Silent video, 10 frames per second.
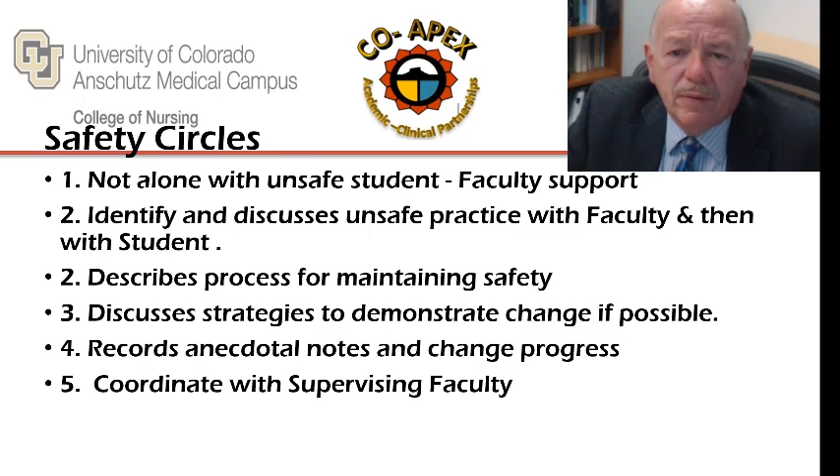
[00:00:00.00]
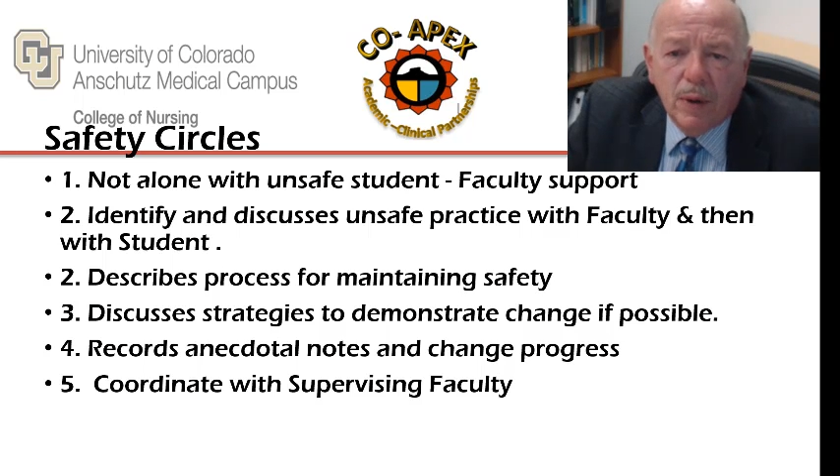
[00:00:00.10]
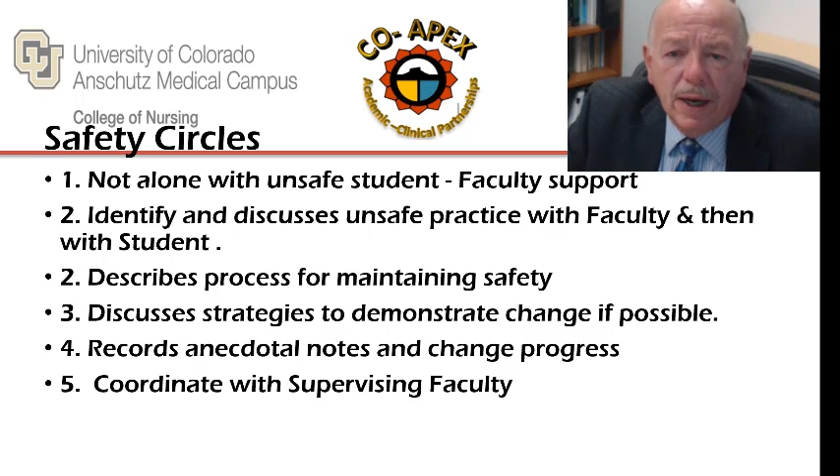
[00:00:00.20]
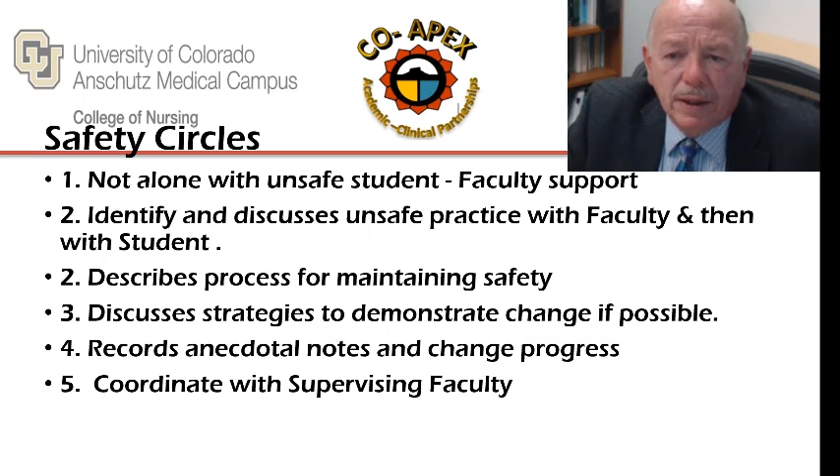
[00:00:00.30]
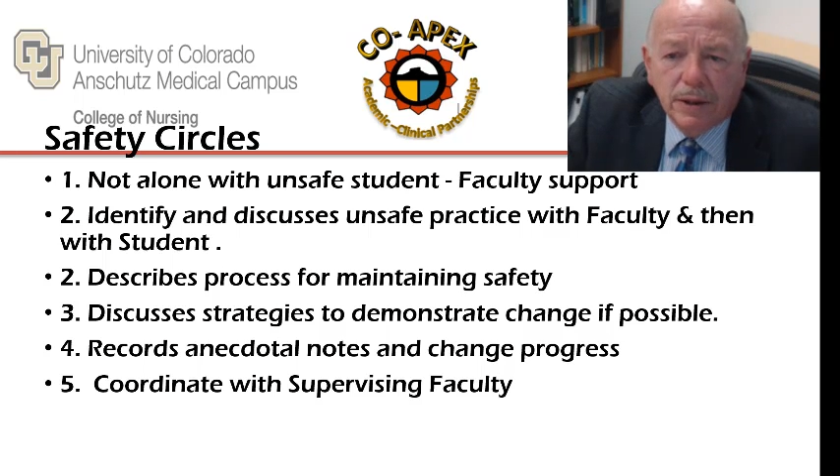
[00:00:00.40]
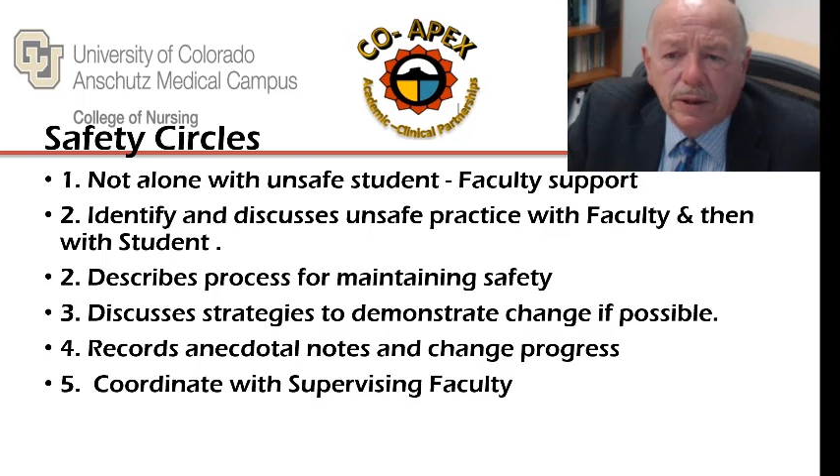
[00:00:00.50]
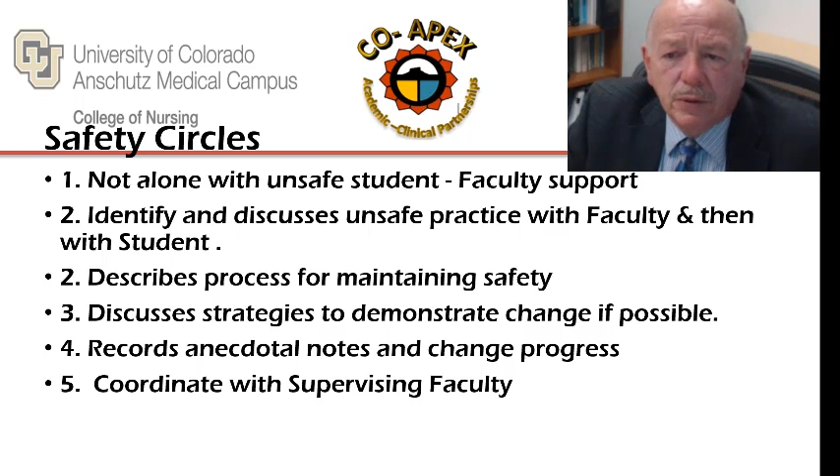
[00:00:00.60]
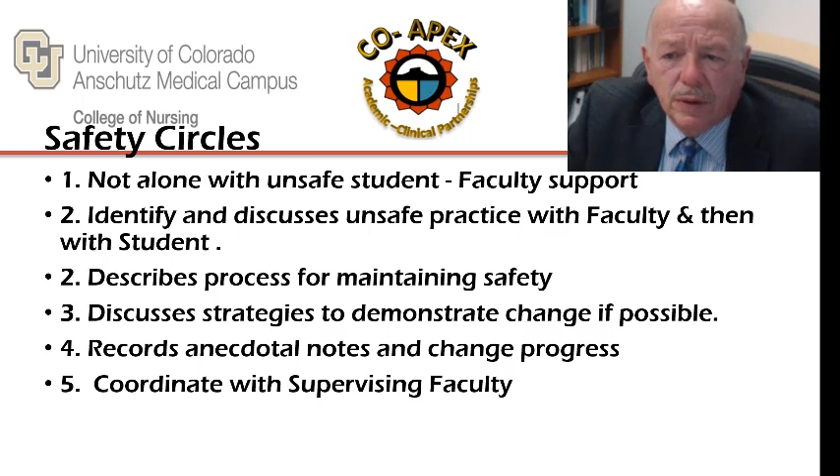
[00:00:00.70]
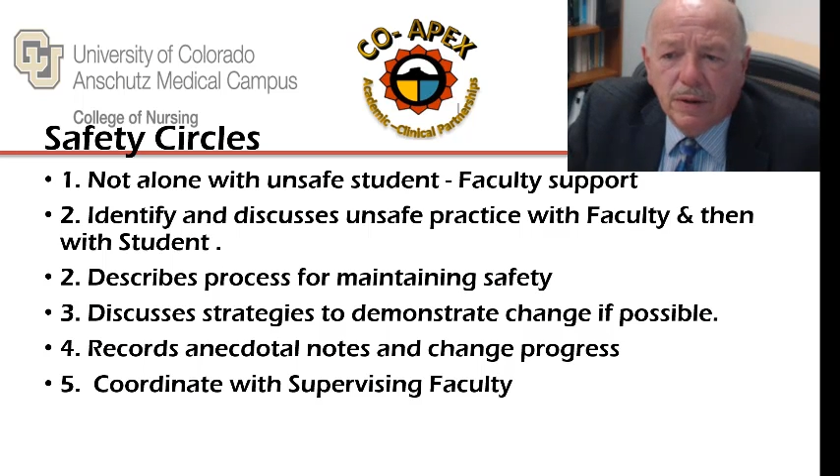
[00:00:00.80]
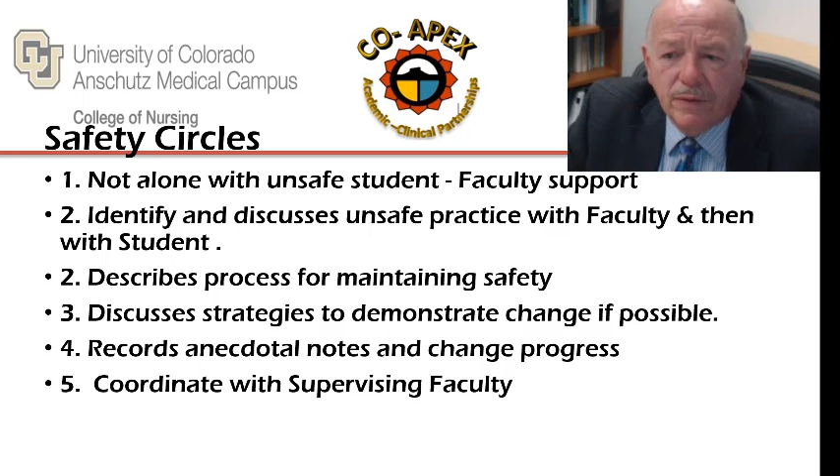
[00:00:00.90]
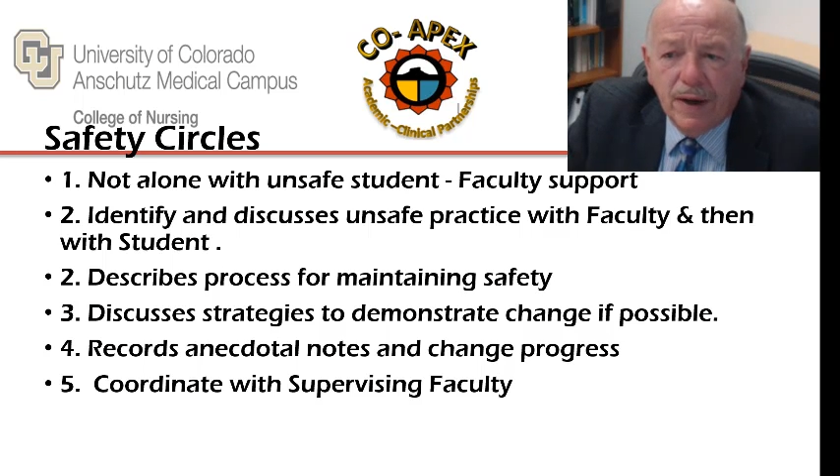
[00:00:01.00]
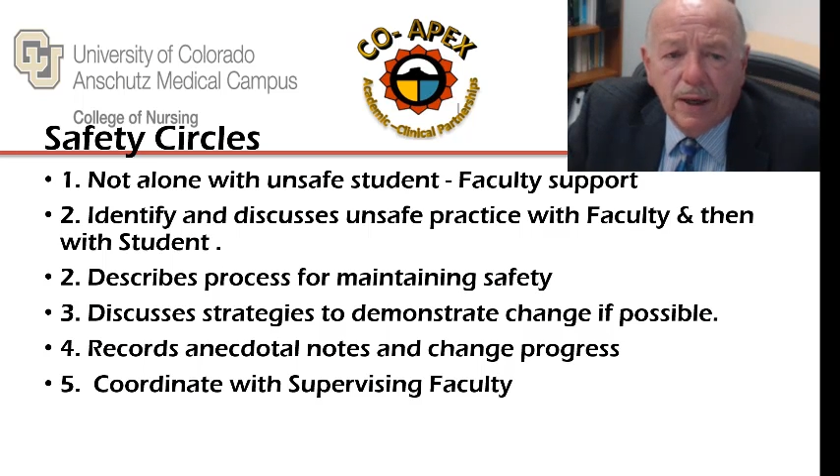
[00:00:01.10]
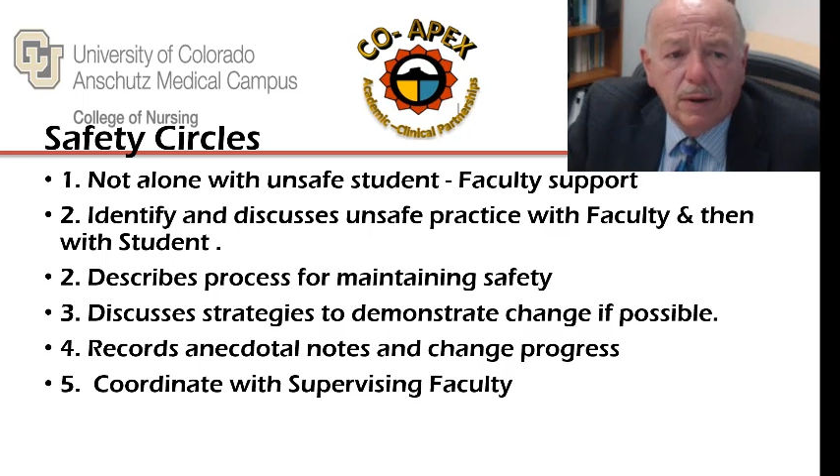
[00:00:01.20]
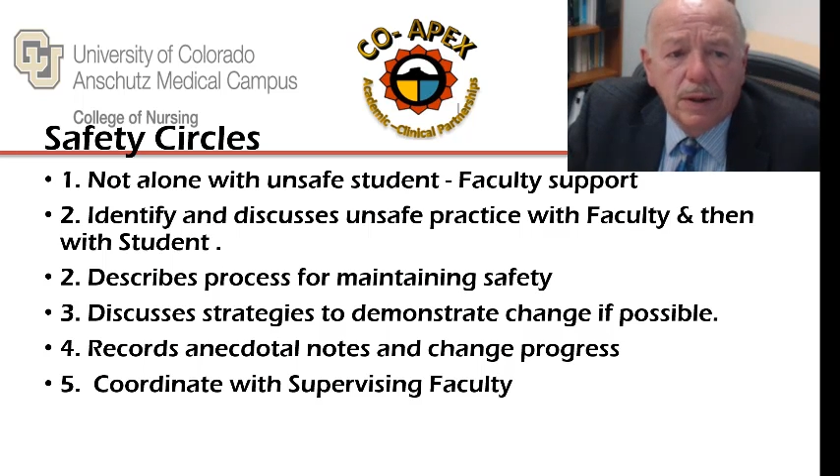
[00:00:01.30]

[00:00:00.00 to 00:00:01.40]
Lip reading: unsafe practice with the